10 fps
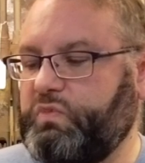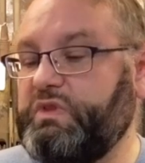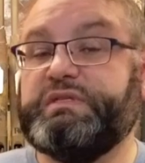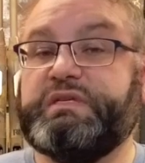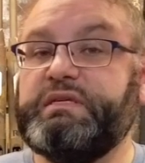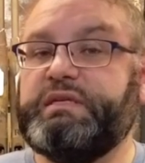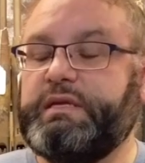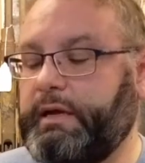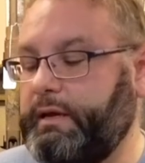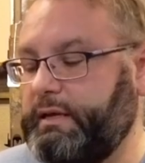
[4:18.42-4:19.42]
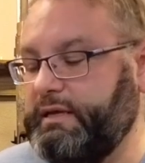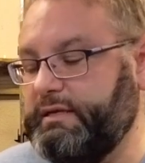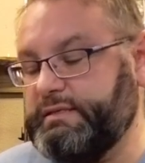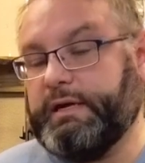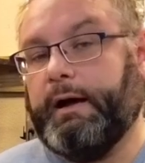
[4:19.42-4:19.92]
The CC9
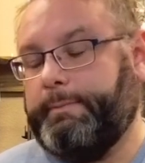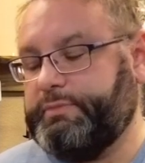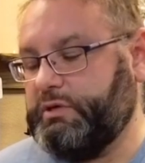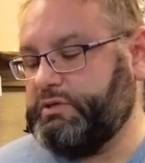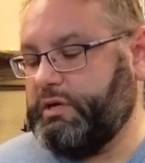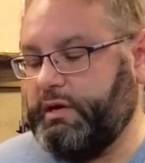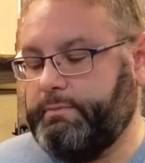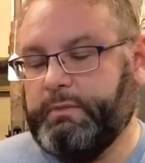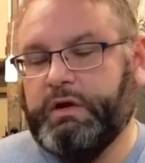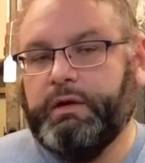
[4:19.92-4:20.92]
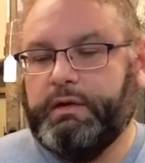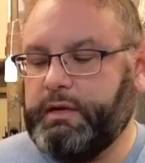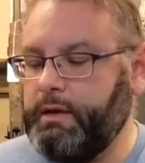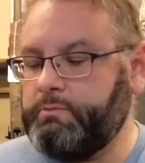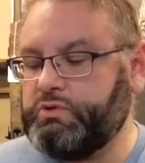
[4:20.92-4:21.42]
is optics cut. It
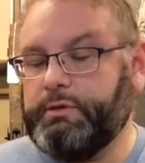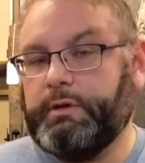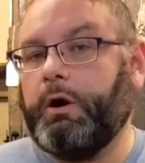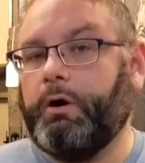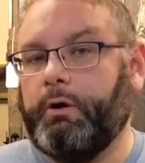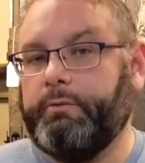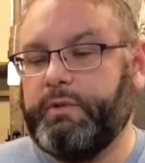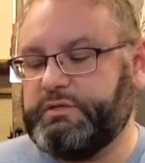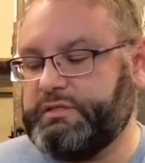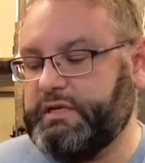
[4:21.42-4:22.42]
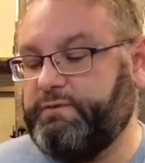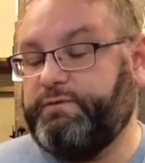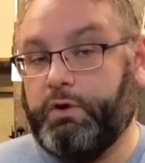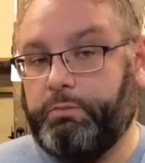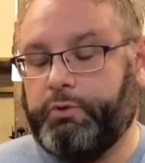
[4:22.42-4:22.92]
comes with an RMSc
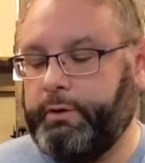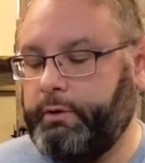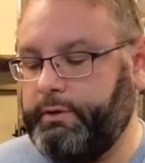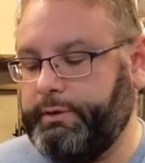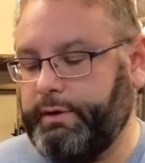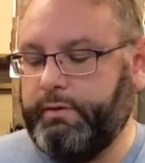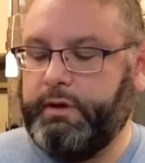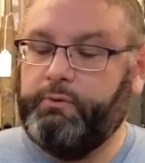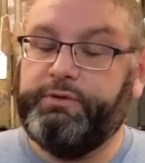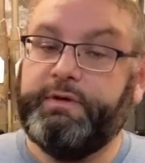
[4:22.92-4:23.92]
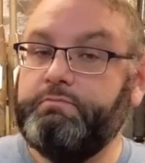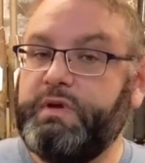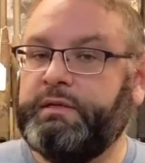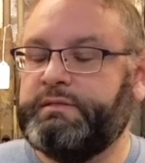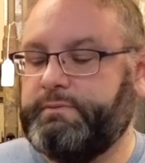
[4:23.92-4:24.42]
footprint on there, and within
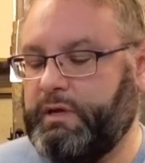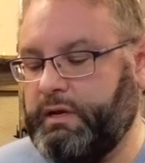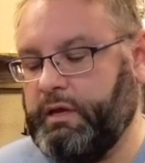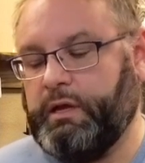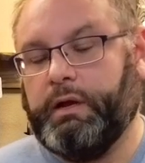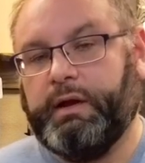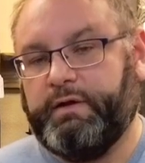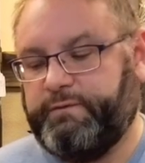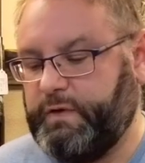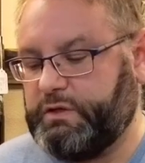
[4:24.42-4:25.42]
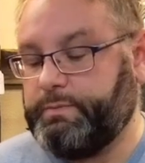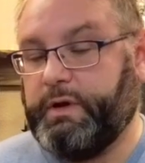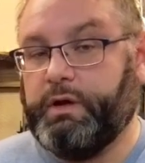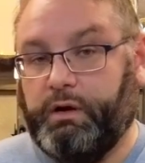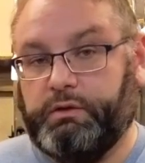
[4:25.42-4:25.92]
minutes of getting it, I affixed
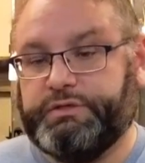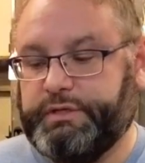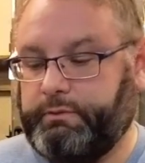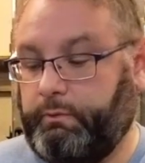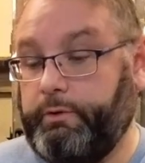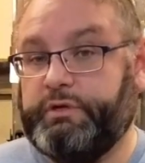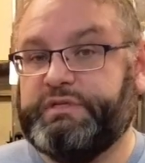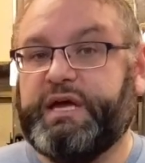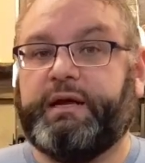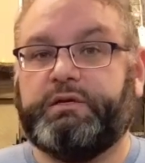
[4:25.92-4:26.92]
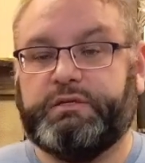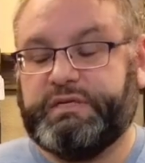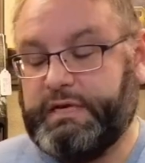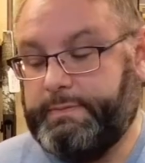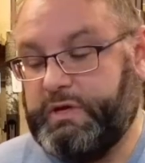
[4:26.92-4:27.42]
my Holosun Ronin Tactics
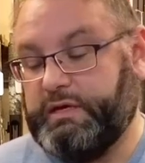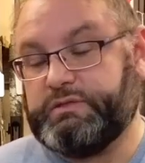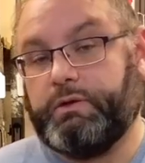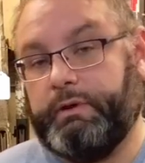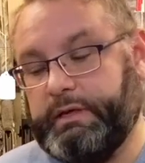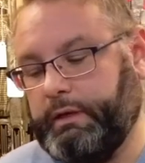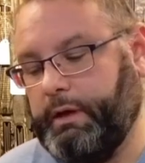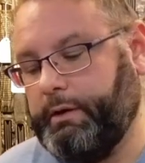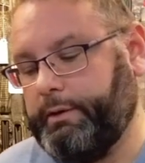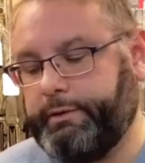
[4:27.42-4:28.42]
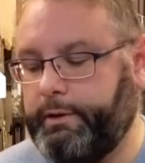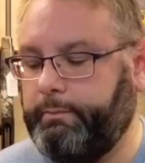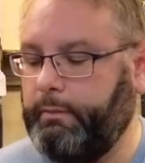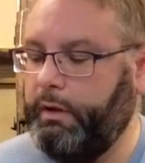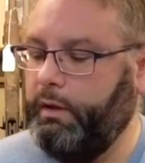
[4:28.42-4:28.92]
EPS green dot on there.
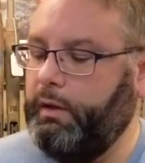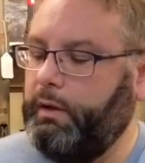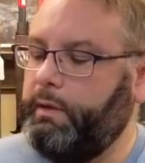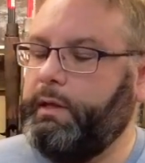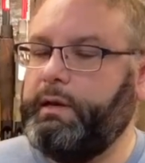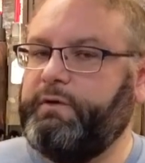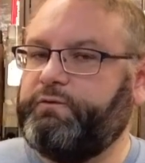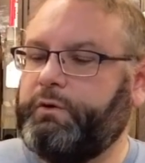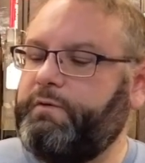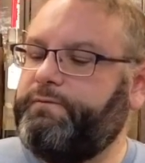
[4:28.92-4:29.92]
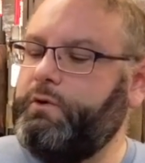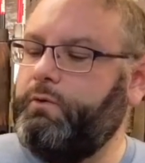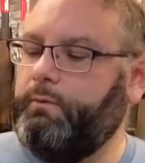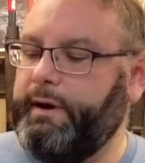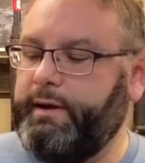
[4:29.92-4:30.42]
And after a few
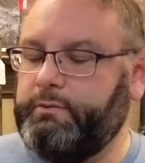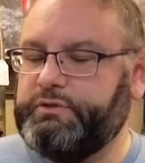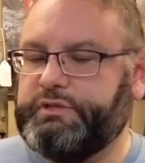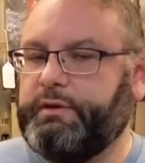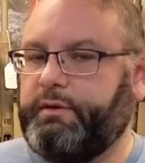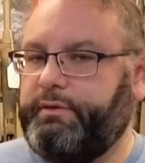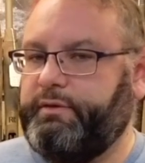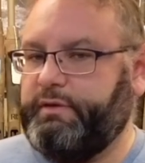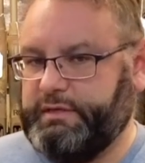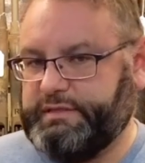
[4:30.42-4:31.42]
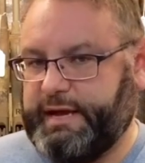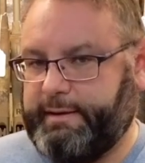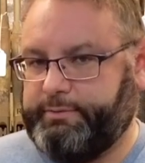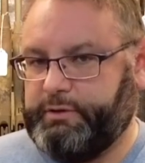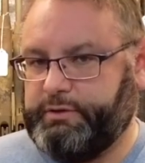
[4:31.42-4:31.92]
rounds, this
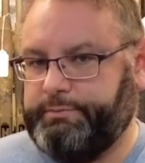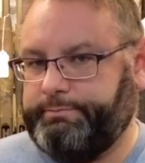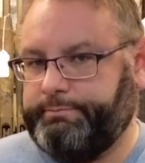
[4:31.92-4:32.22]
happened.